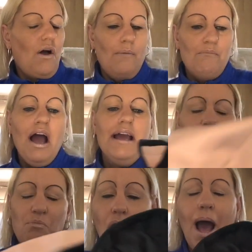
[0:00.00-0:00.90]

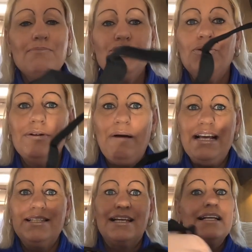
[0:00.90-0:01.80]
what I'm doing
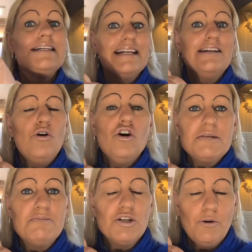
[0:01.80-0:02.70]
basically is a little
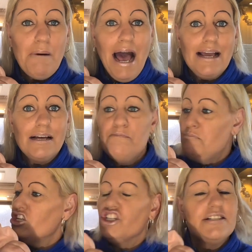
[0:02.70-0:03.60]
hospital bag,
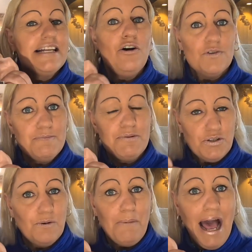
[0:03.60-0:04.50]
emergency
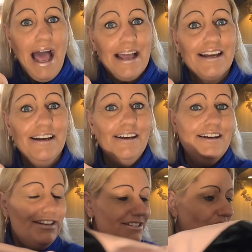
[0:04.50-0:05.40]
hospital bag.
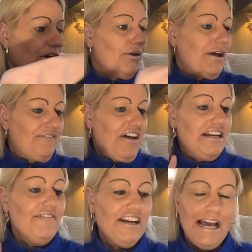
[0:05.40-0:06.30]
So if
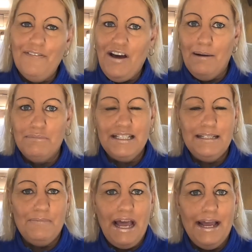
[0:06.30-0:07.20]
anything ever happens
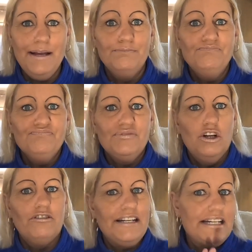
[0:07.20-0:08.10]
to me,
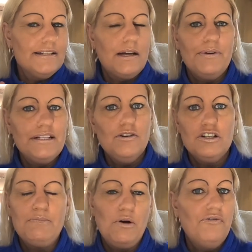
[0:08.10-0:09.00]
or I need to go into
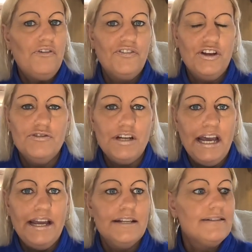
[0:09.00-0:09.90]
hospital for a few
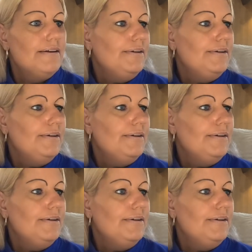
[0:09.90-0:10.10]
days,